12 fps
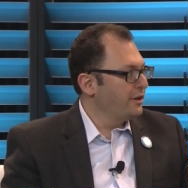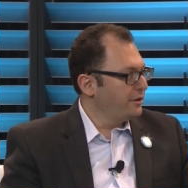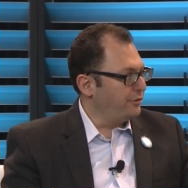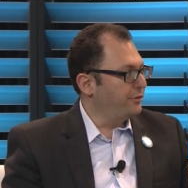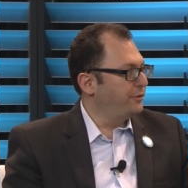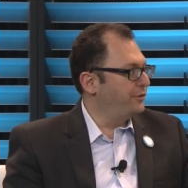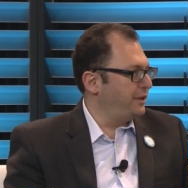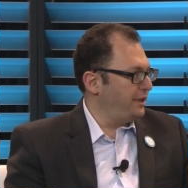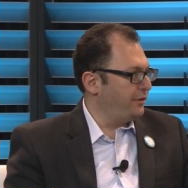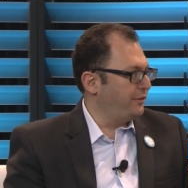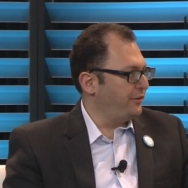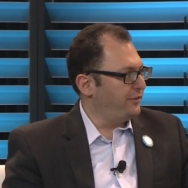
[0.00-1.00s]
they're using
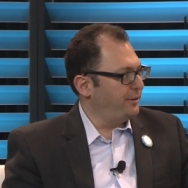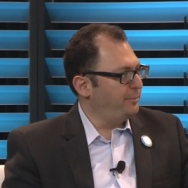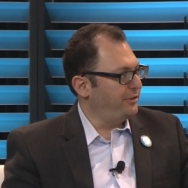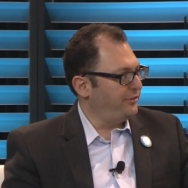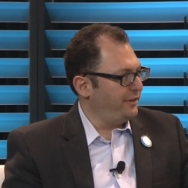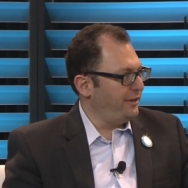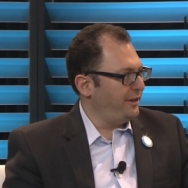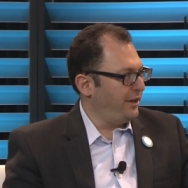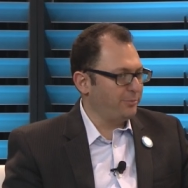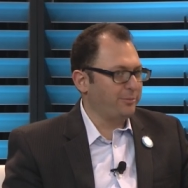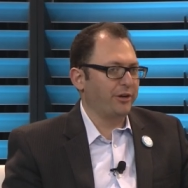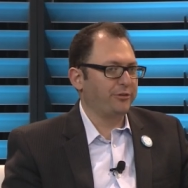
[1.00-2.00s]
EcoSys EPC,
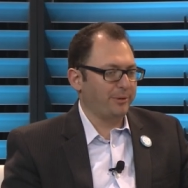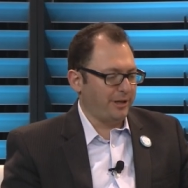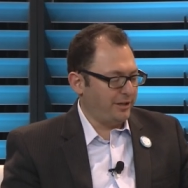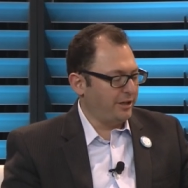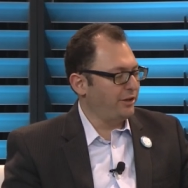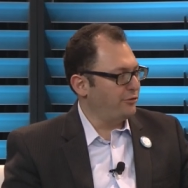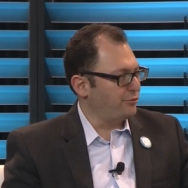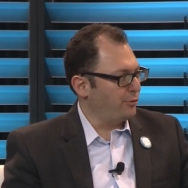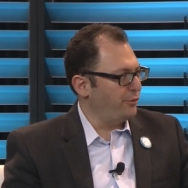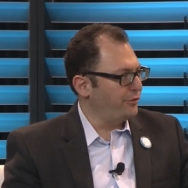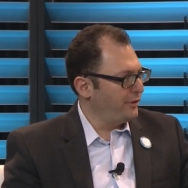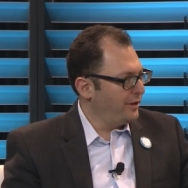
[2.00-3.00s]
Enterprise Planning and
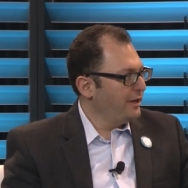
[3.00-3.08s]
Controls.